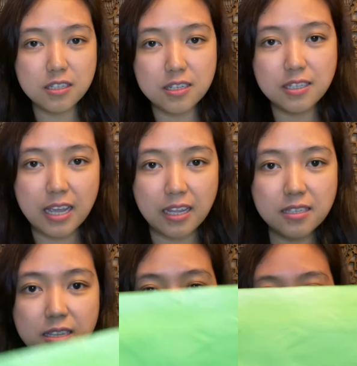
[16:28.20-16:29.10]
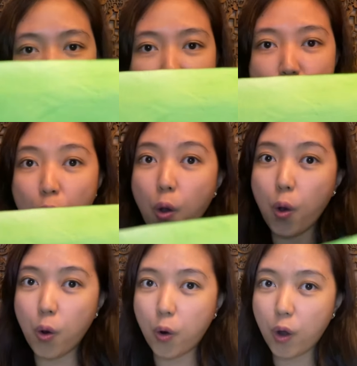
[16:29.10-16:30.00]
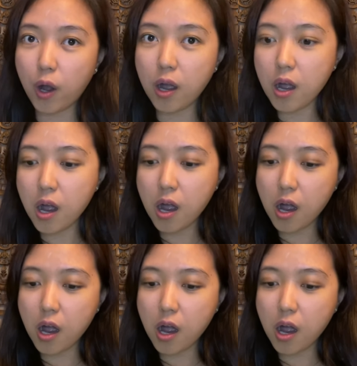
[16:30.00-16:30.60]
designs here, or